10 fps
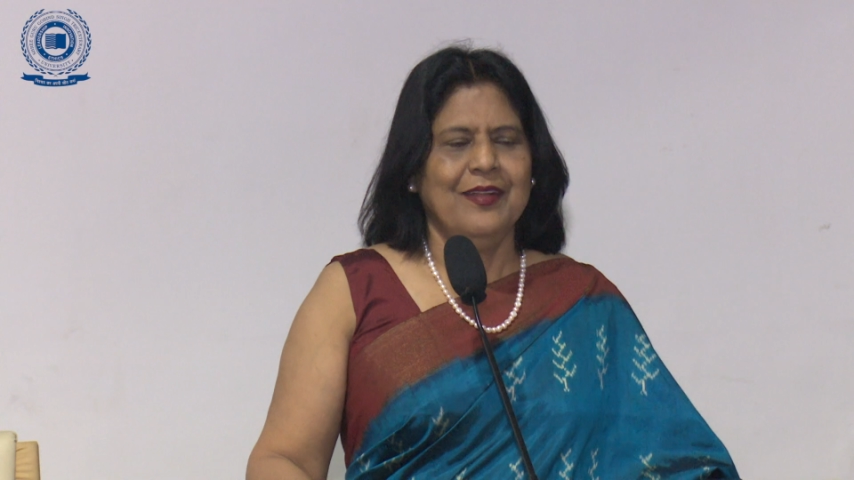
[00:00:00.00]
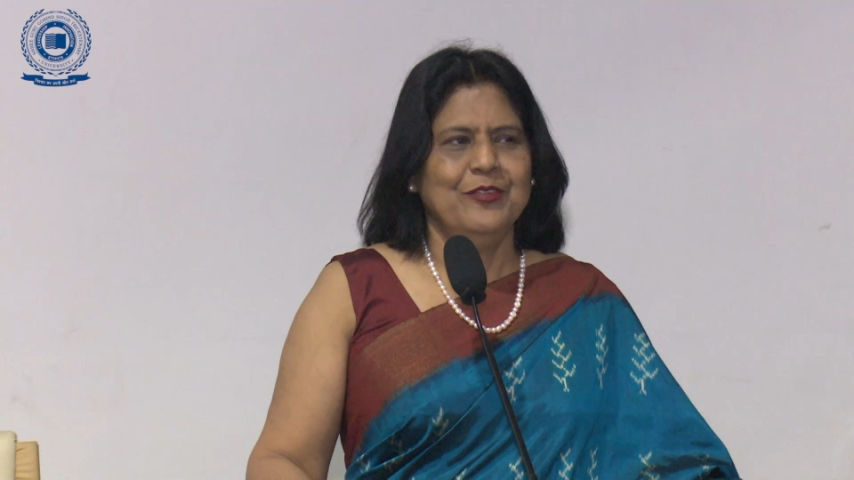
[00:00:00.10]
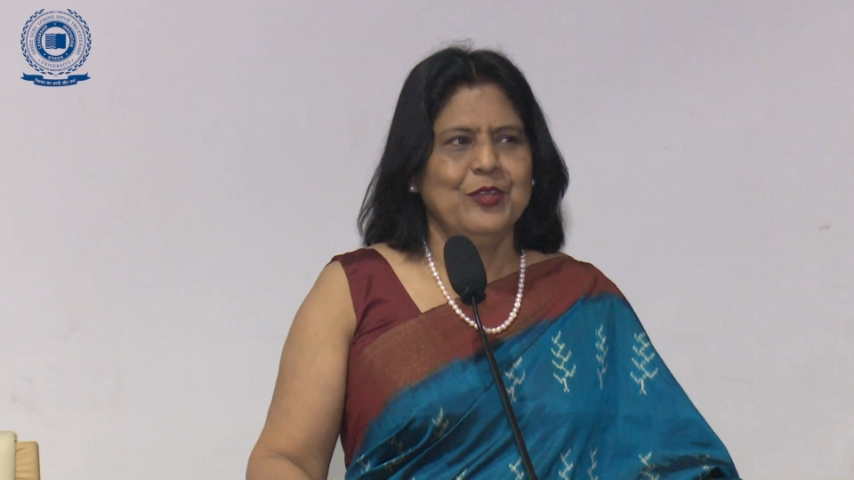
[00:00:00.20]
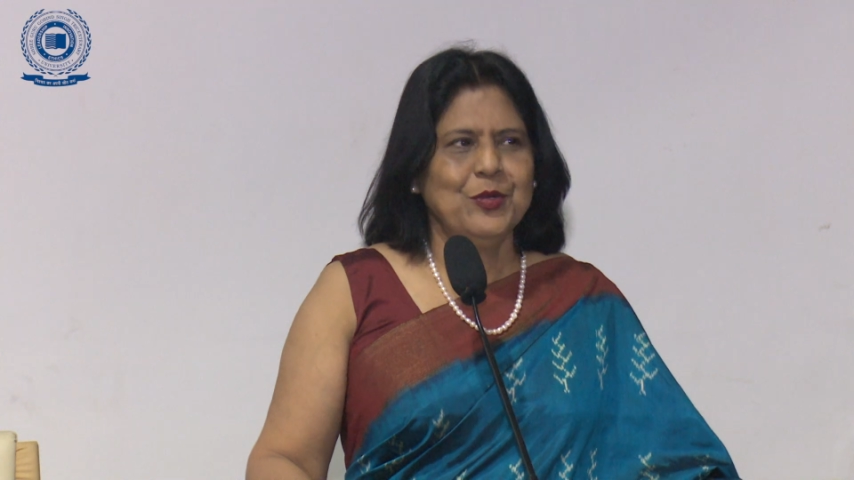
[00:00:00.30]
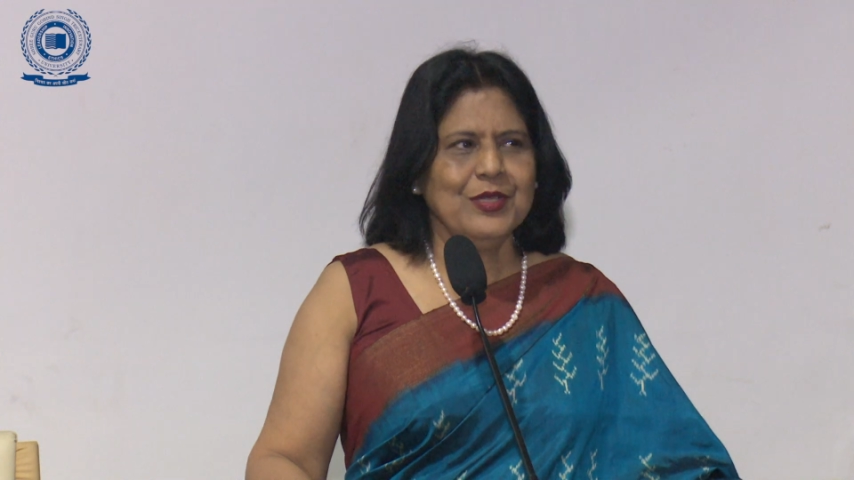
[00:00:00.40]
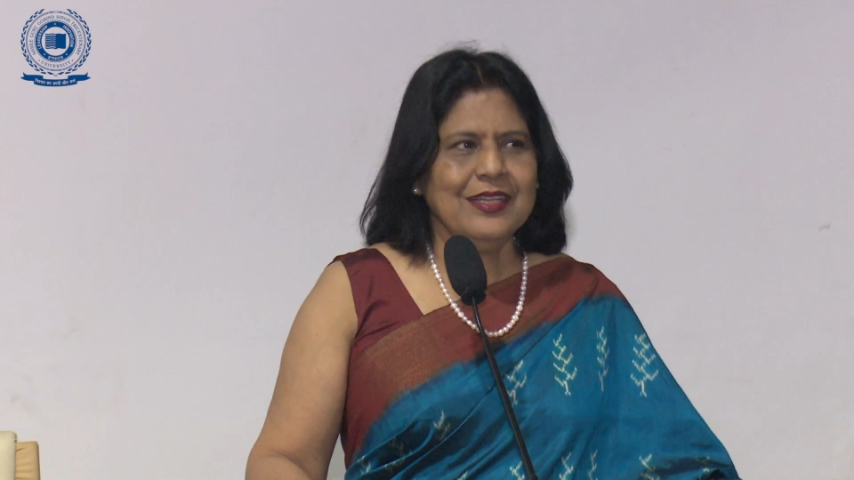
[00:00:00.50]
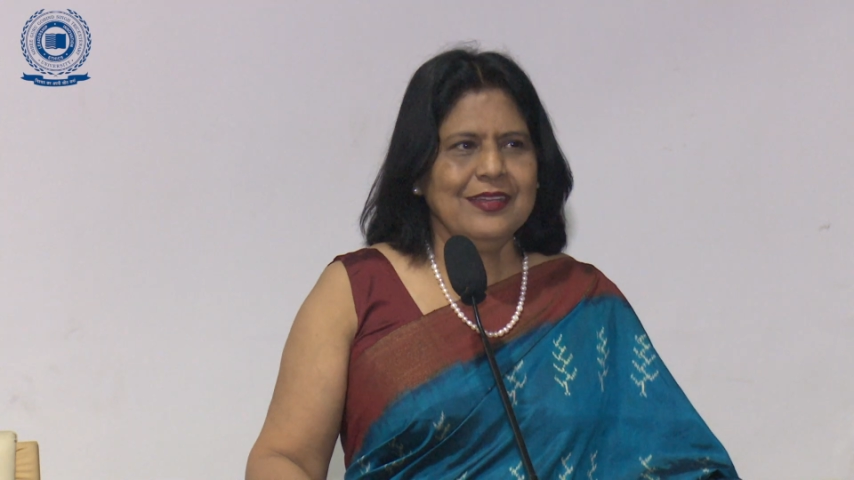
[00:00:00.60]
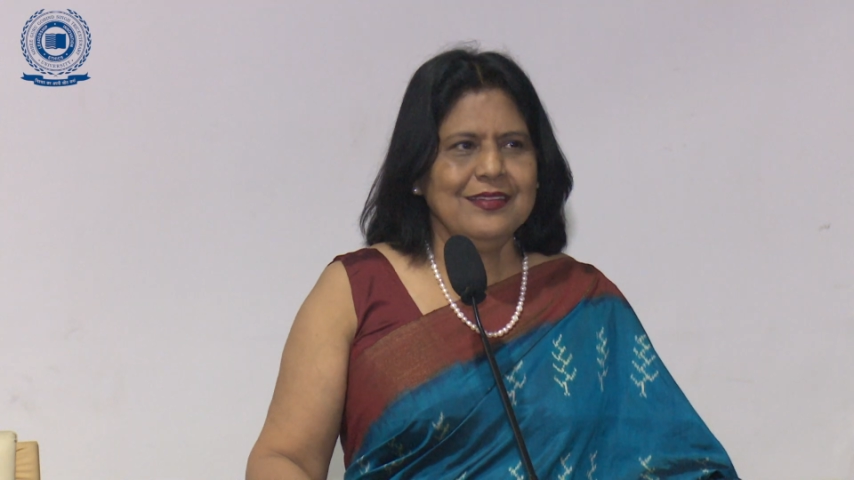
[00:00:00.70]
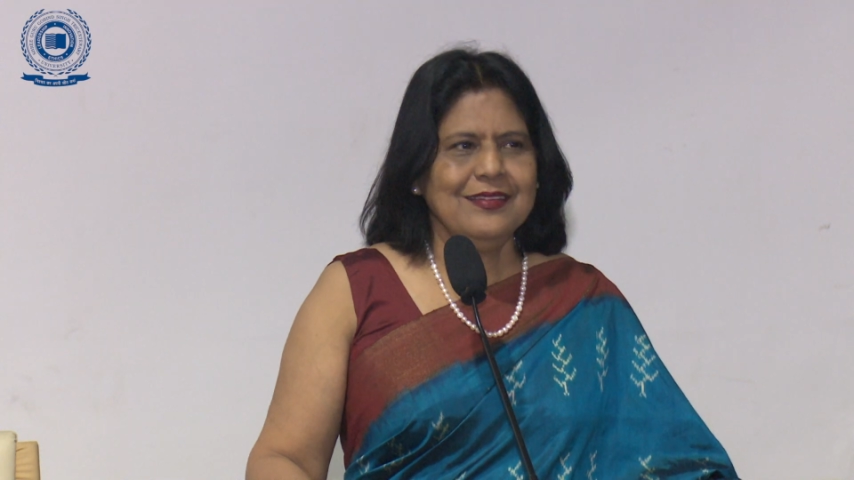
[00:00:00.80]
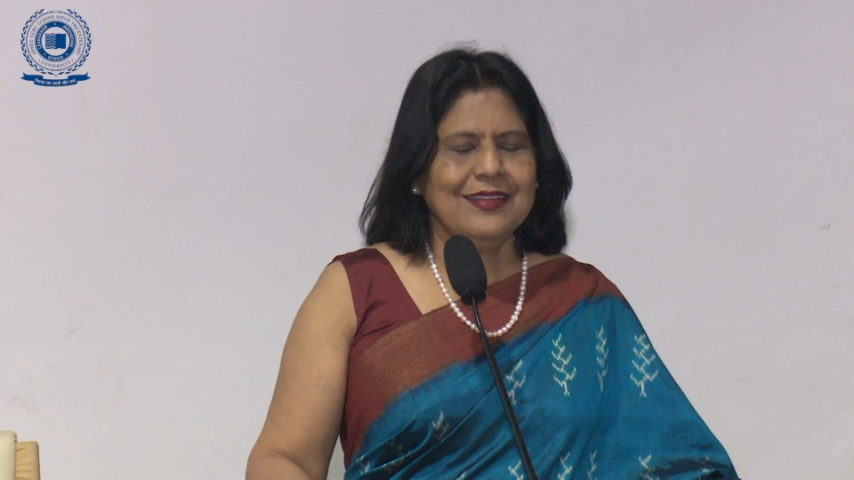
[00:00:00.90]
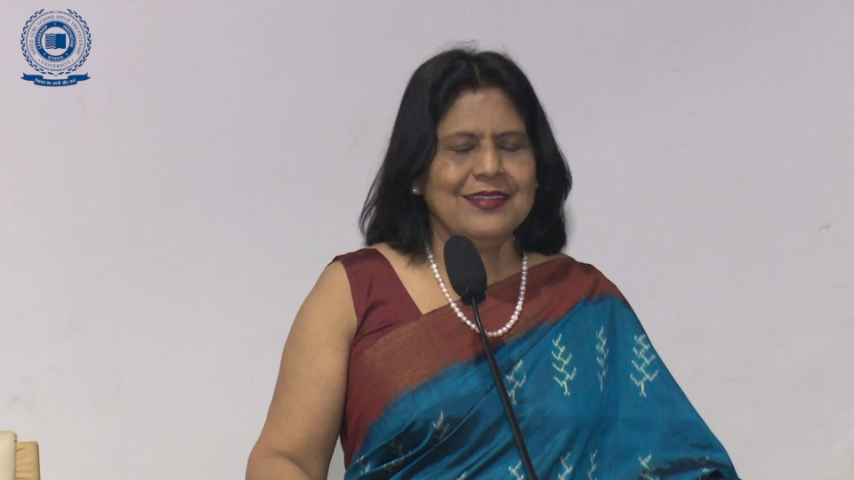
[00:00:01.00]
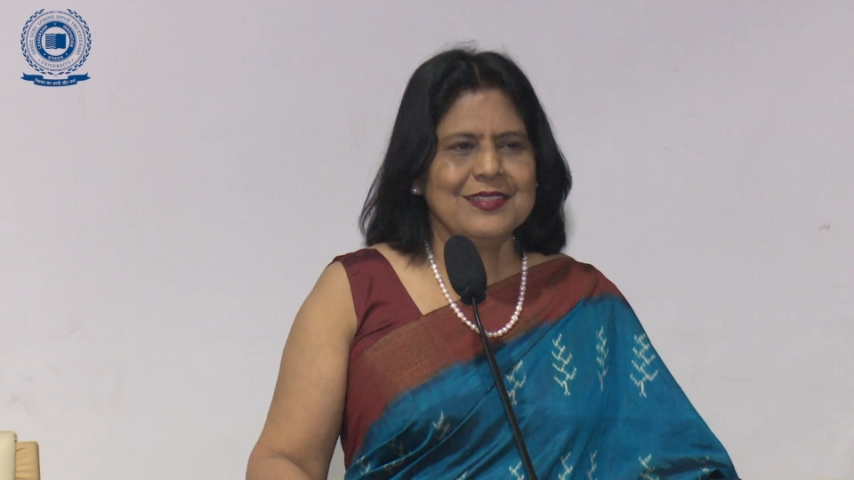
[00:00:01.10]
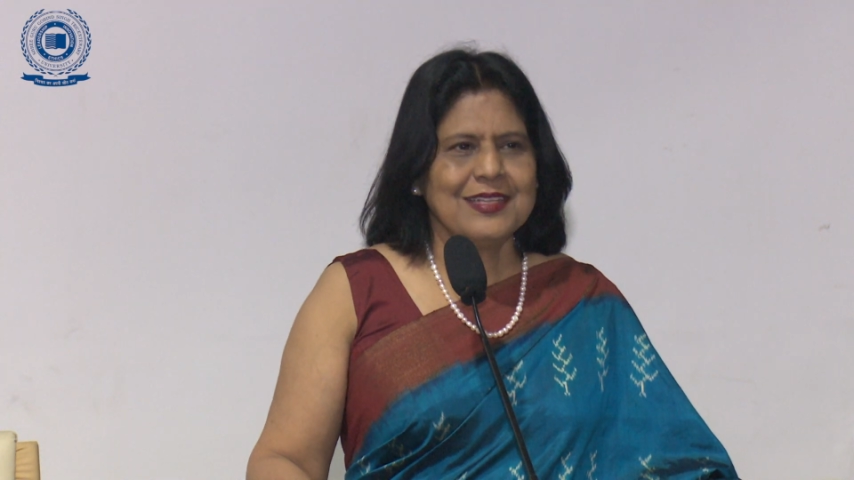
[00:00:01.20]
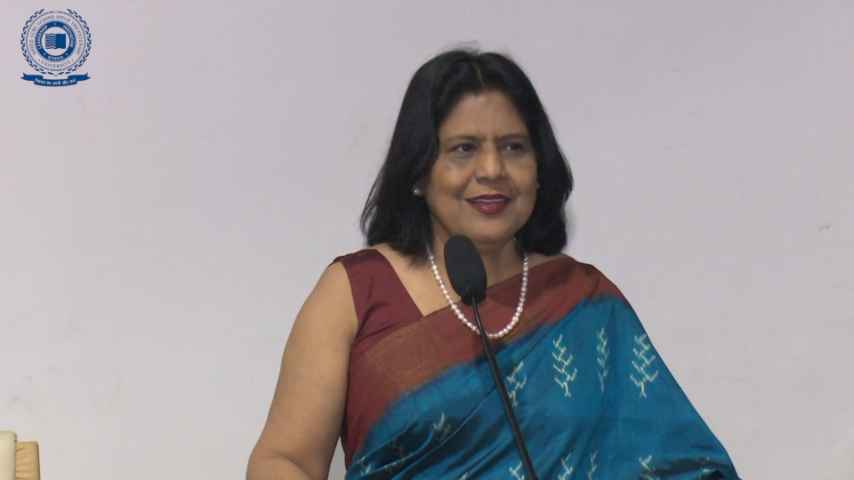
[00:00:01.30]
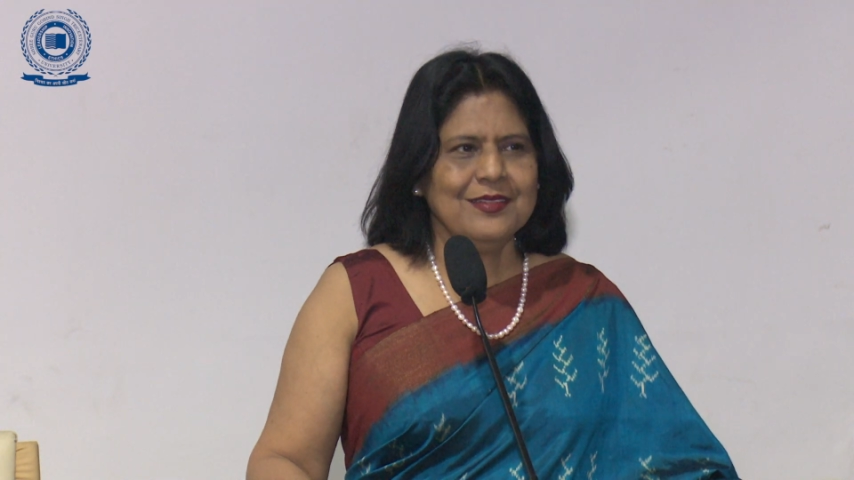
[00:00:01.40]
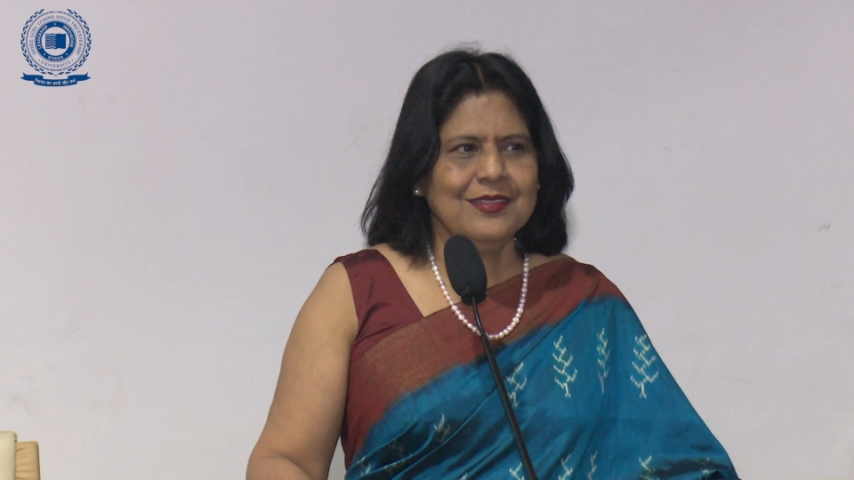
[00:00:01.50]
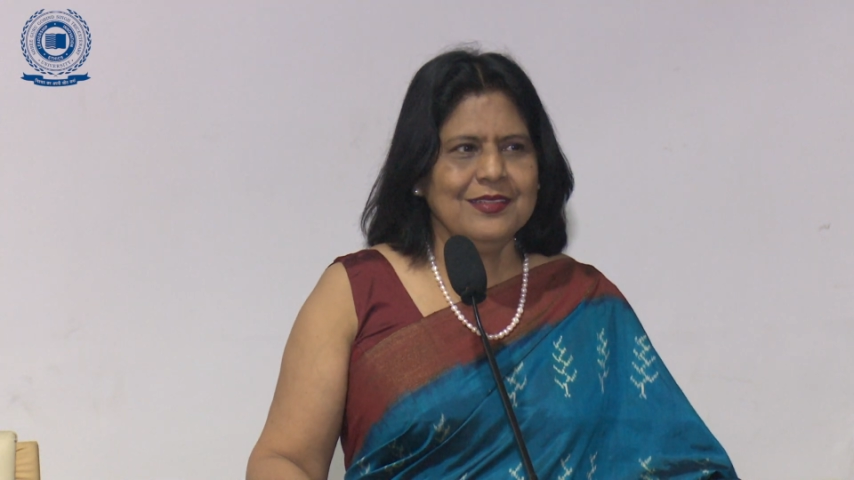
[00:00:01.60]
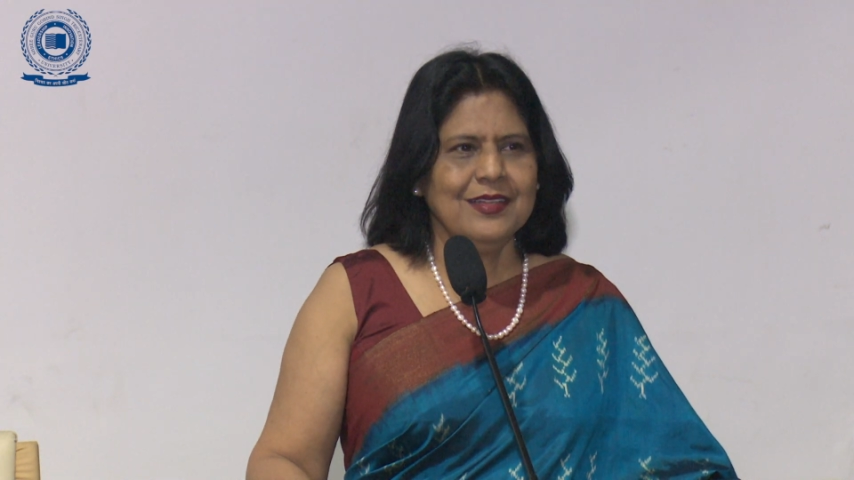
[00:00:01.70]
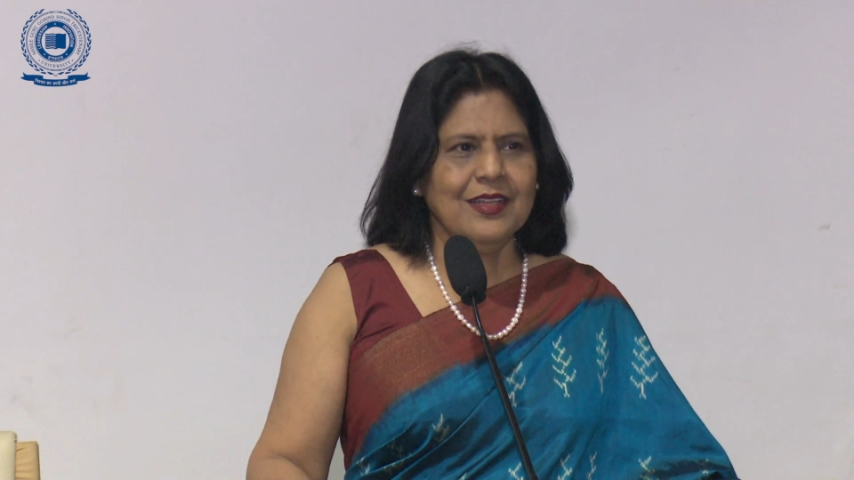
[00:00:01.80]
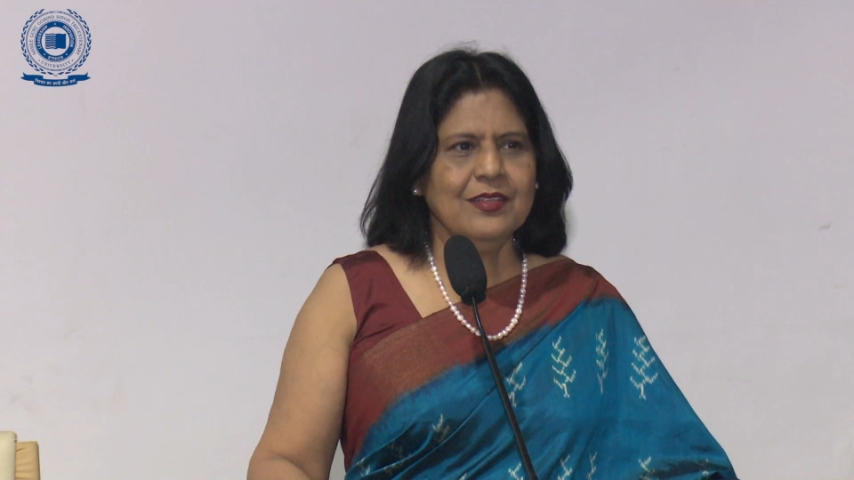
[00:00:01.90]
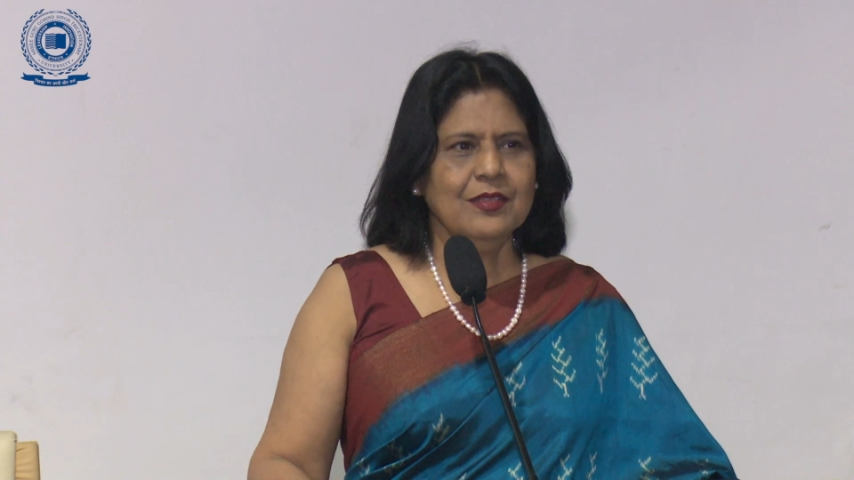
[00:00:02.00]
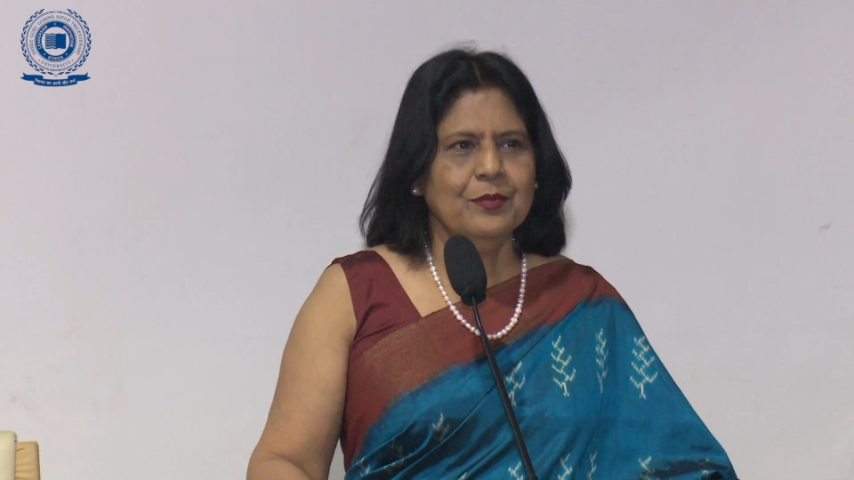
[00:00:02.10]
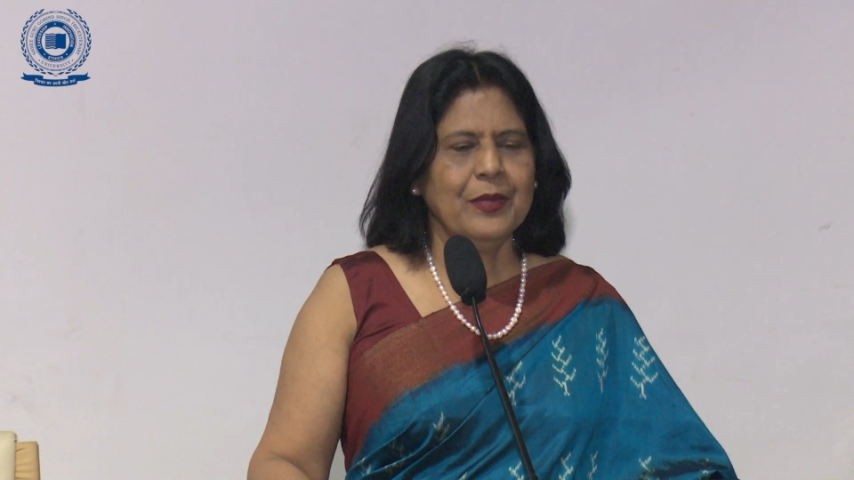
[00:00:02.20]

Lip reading: We go there and I just stand and I said,